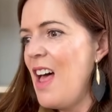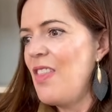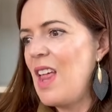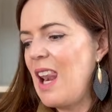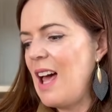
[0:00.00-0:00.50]

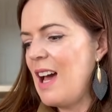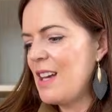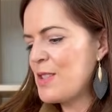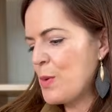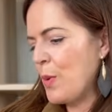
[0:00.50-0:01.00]
The
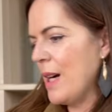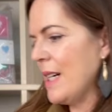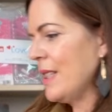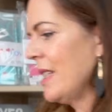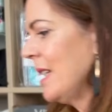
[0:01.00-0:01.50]
last
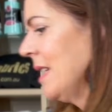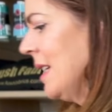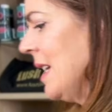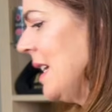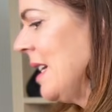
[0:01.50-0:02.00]
one
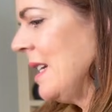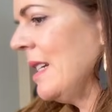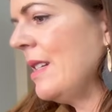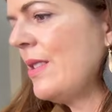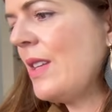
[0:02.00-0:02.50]

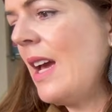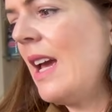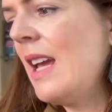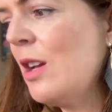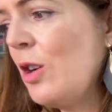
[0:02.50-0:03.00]
is
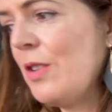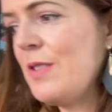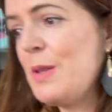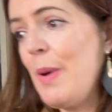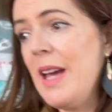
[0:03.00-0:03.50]
a cotton
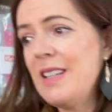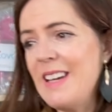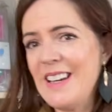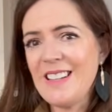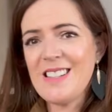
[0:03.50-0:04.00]

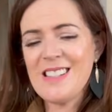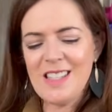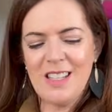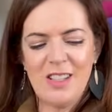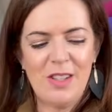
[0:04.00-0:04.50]

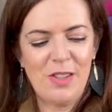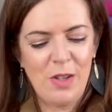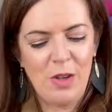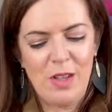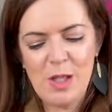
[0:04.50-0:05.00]
spandex.
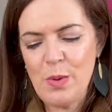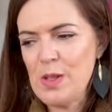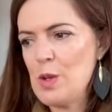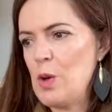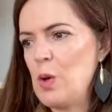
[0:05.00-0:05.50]
So this
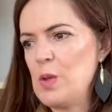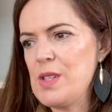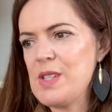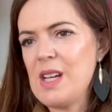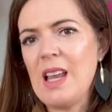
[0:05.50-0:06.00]
one's called
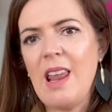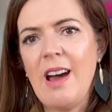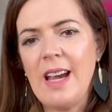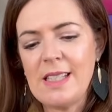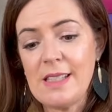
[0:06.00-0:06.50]

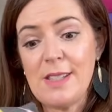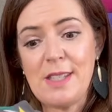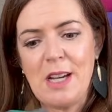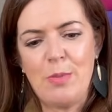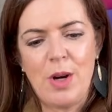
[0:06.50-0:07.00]
Starlight
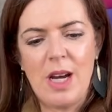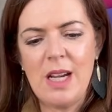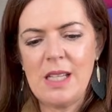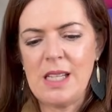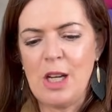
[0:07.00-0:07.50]

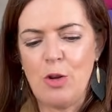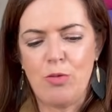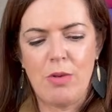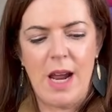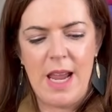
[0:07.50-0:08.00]
Starbright in
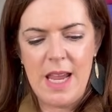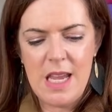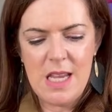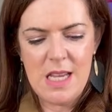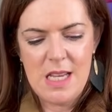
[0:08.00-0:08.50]
grey.